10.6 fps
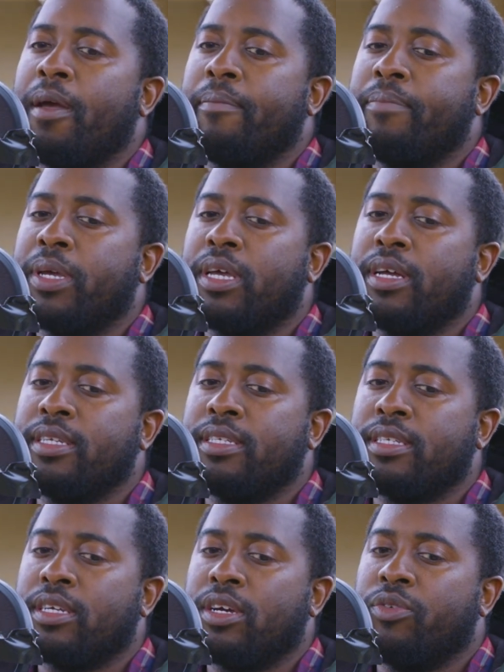
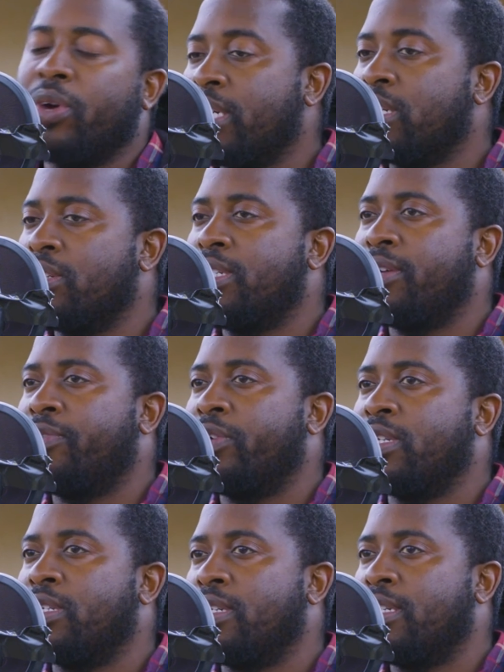because racial
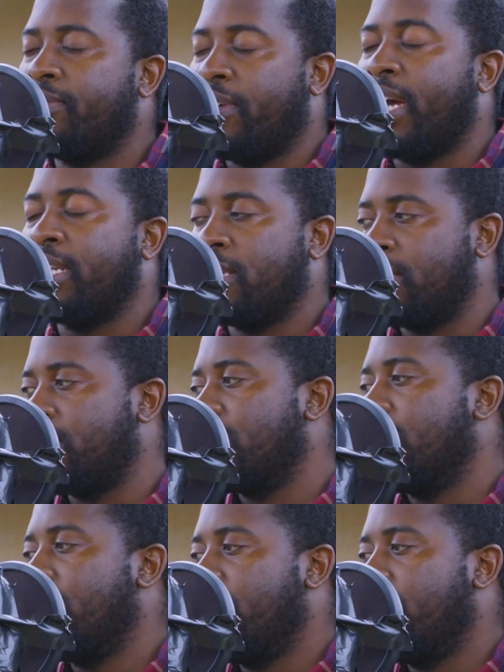difference divides us.